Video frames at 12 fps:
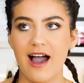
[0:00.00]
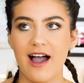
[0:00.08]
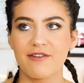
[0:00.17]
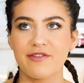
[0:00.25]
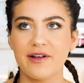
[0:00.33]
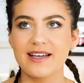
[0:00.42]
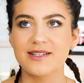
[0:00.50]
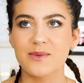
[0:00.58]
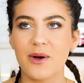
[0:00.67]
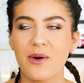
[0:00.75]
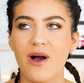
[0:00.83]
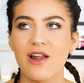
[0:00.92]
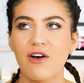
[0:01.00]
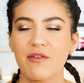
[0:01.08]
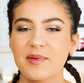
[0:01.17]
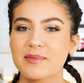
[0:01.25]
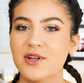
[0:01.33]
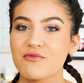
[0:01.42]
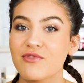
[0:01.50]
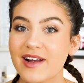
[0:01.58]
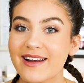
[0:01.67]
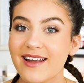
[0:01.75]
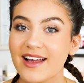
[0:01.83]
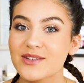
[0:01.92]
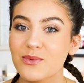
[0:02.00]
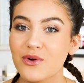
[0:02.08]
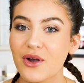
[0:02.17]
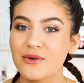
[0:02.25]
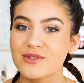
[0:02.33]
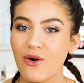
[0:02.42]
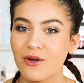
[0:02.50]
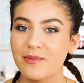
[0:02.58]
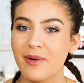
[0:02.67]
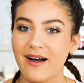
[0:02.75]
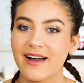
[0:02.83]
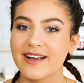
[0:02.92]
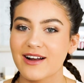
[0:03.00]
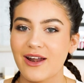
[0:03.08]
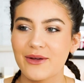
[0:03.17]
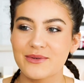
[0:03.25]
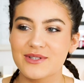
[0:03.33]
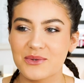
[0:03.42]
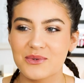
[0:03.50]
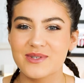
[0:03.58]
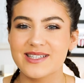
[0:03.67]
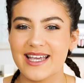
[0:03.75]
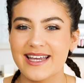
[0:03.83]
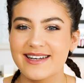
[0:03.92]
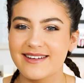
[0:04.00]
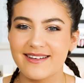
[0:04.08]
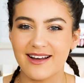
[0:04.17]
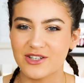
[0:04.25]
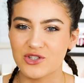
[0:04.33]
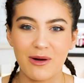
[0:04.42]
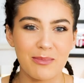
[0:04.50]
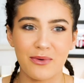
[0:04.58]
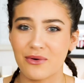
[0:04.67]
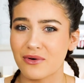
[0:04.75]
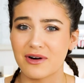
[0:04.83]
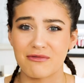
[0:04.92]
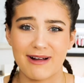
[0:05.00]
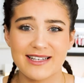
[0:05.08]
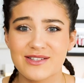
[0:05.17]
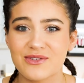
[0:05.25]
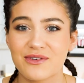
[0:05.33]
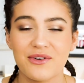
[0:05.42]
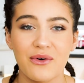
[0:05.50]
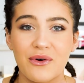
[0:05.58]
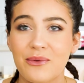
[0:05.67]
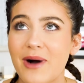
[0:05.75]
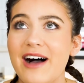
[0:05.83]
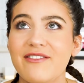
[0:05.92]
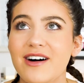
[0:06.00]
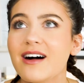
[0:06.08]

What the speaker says: I feel like as well, a lot of people don't realise what goes on behind closed doors in a shop or a restaurant or whatever.